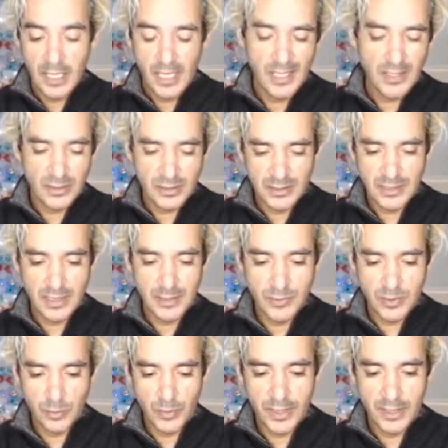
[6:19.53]
I know it
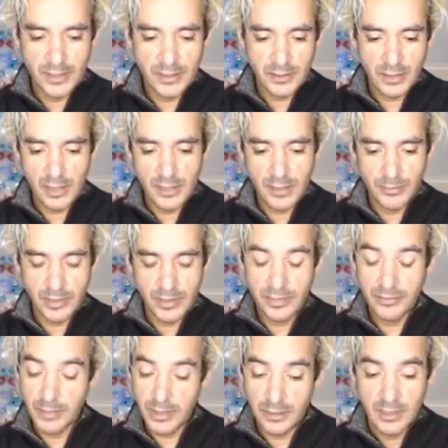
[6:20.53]
seems weird and it's hard to
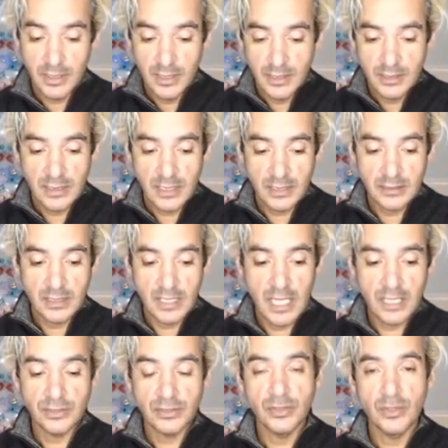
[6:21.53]
believe, but that's the action.